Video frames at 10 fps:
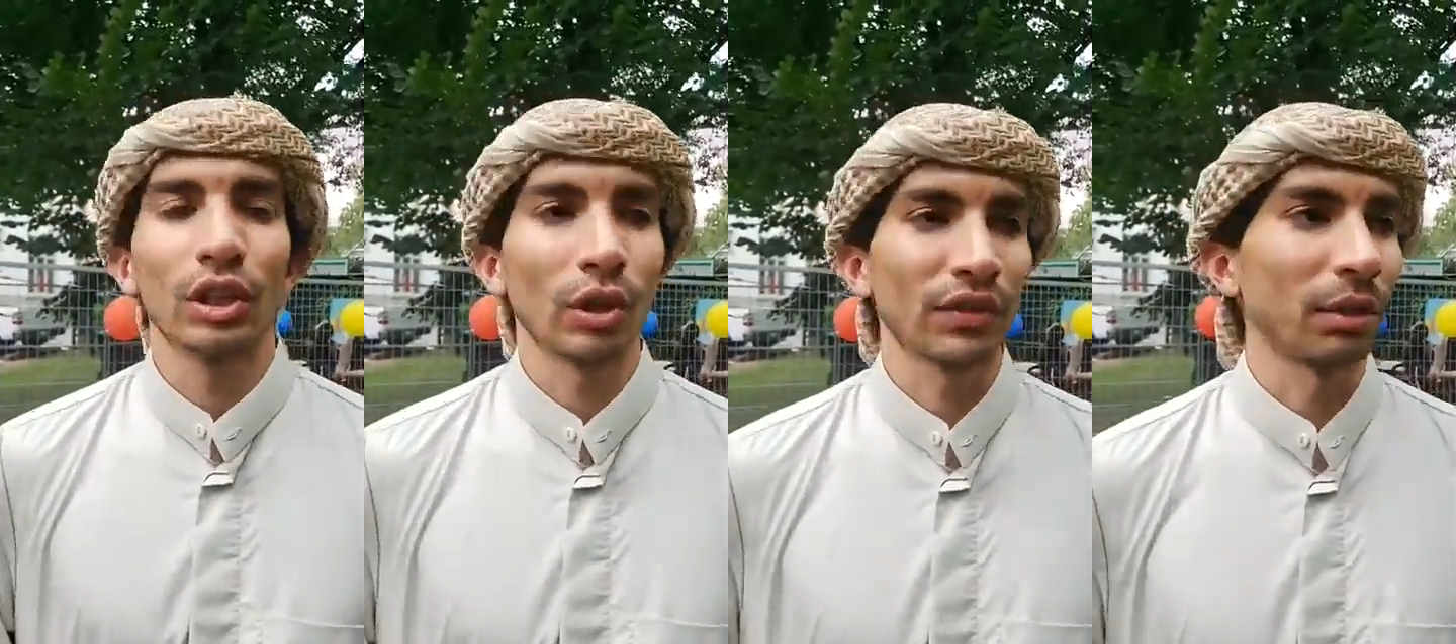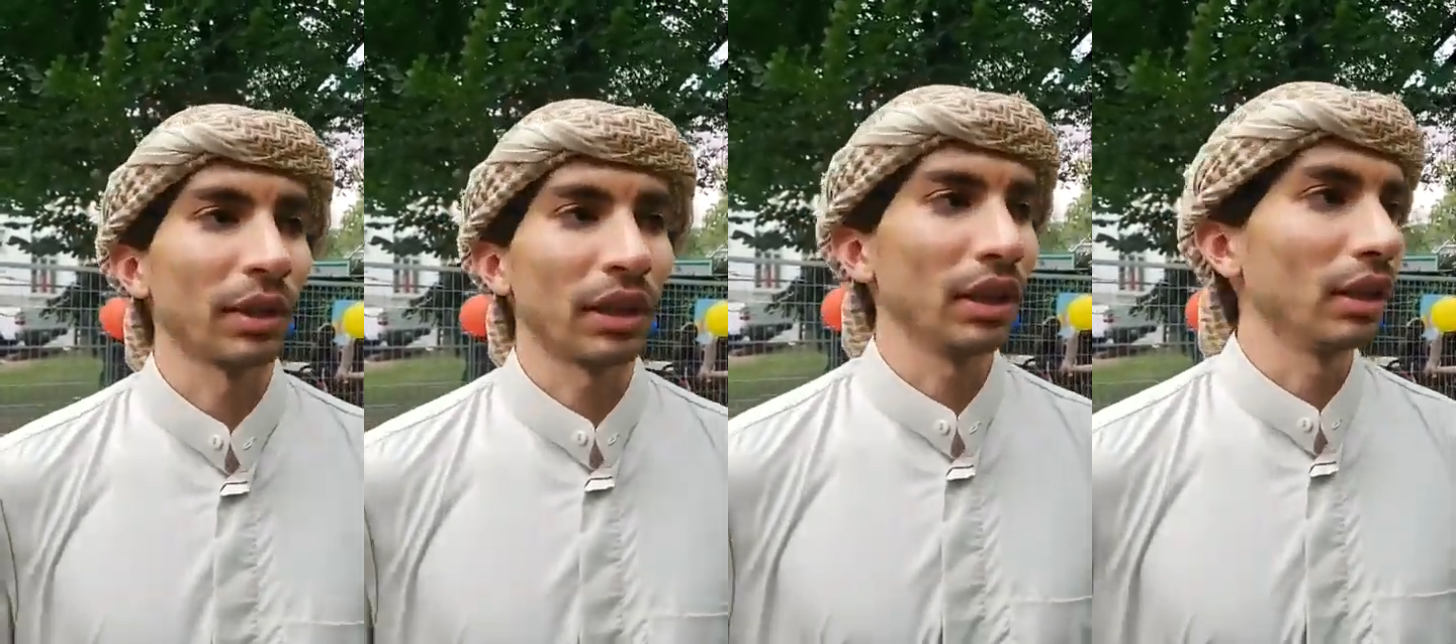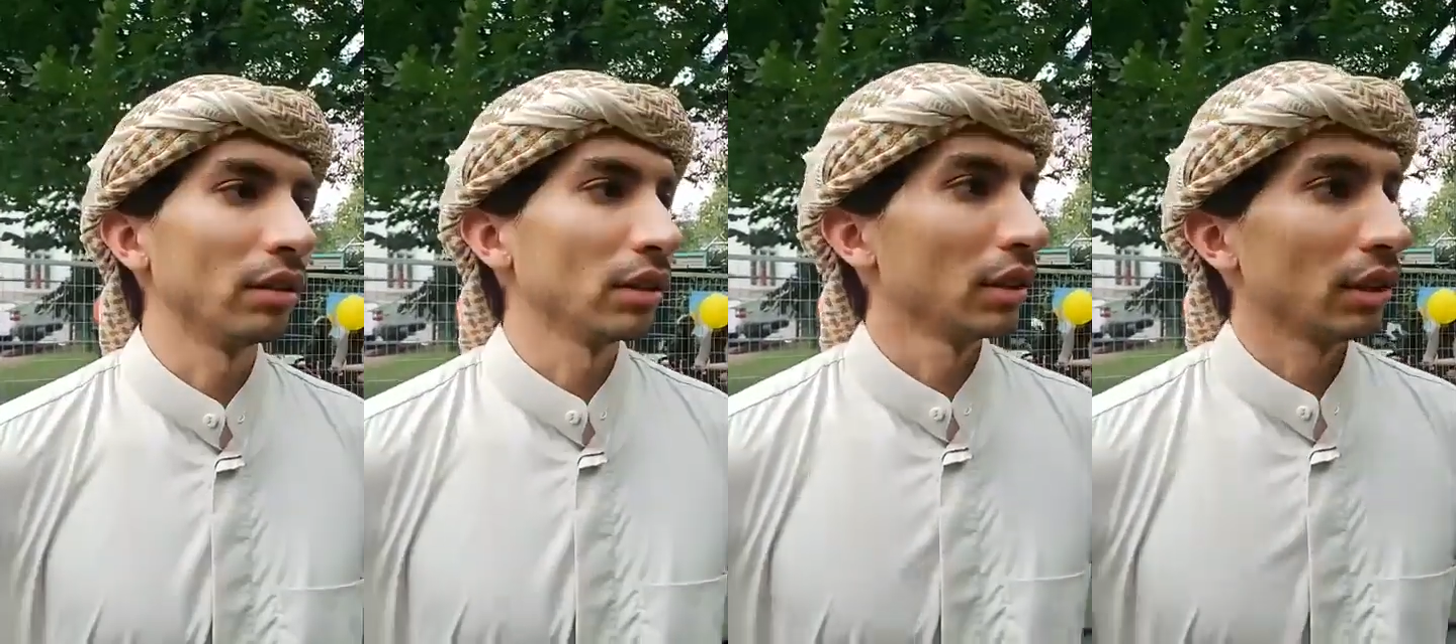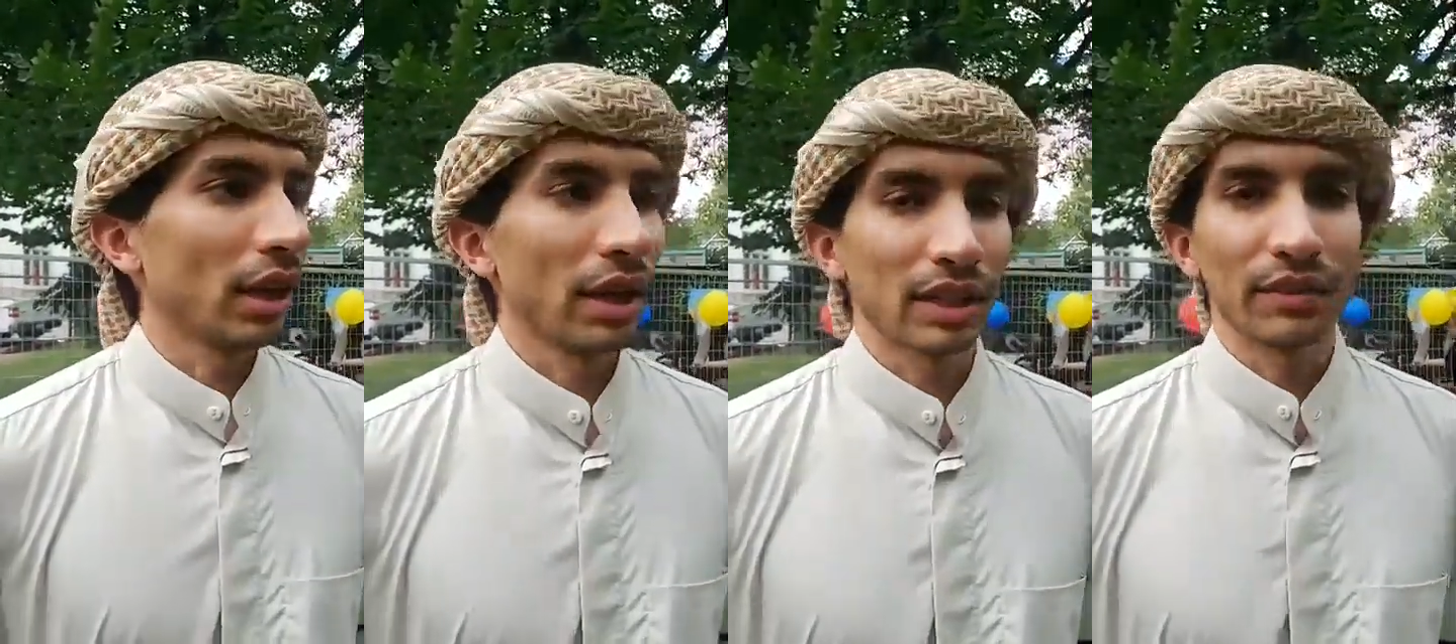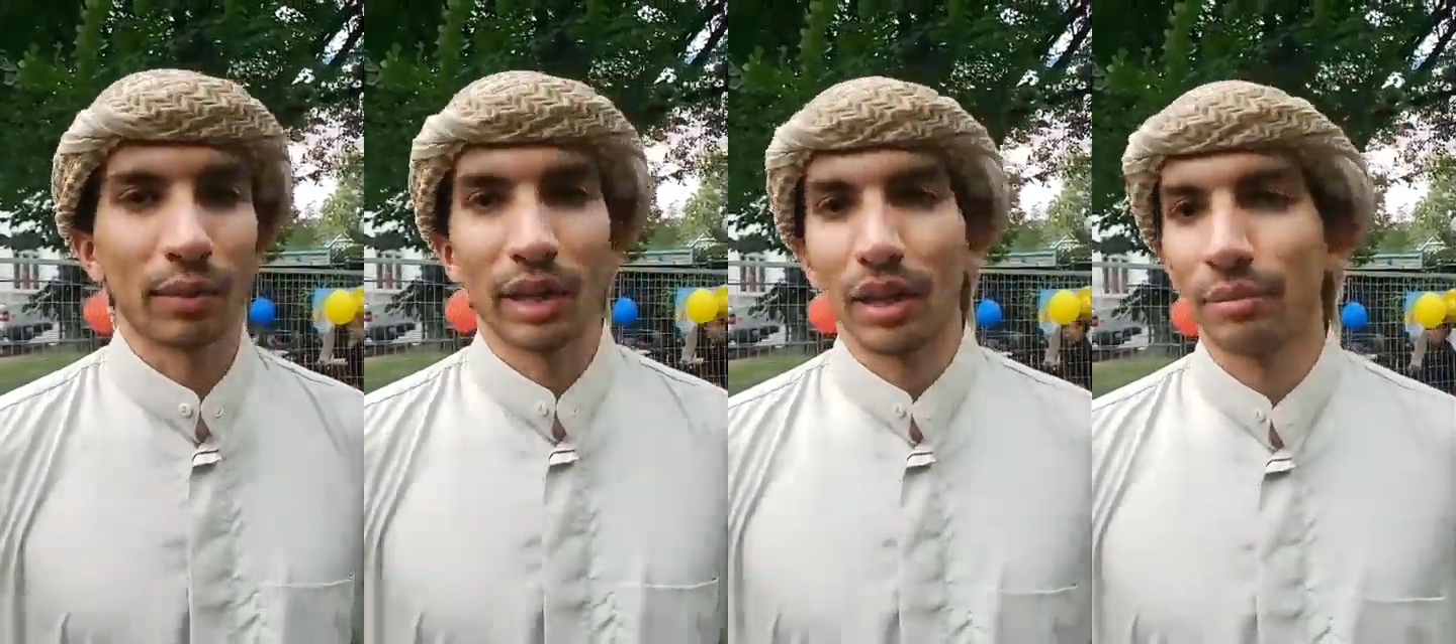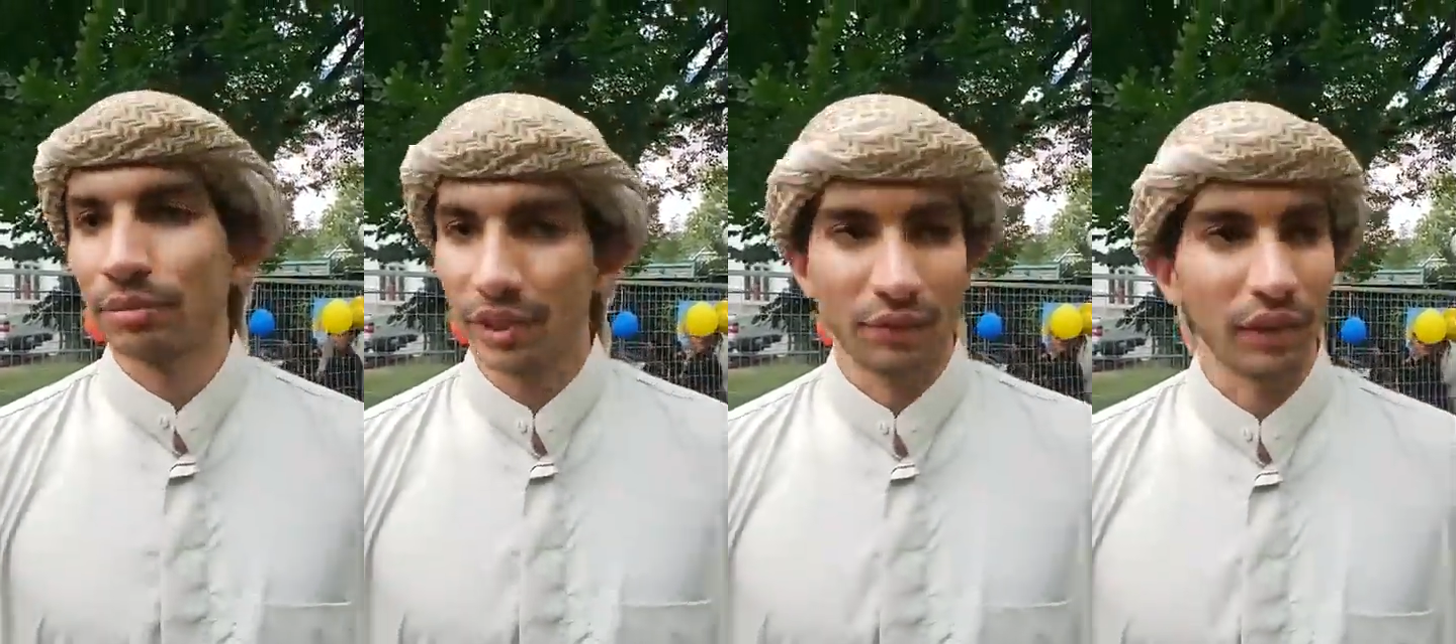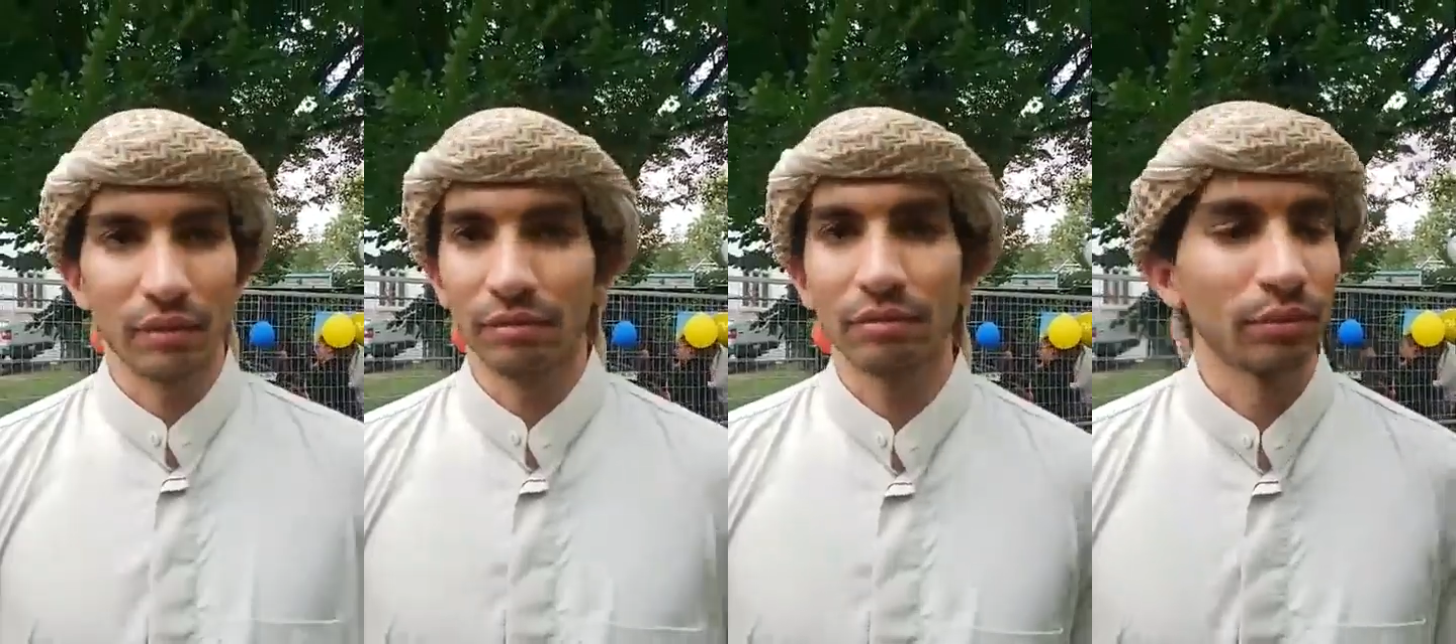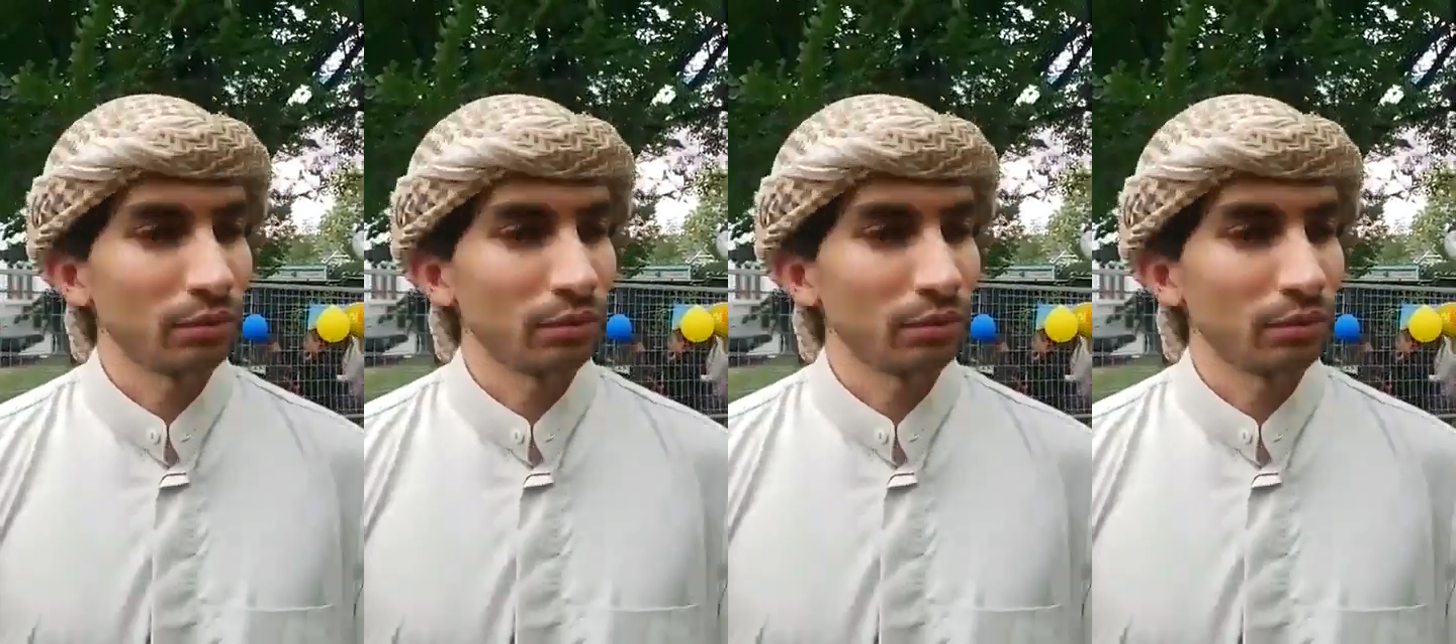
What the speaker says: So if somebody is from a different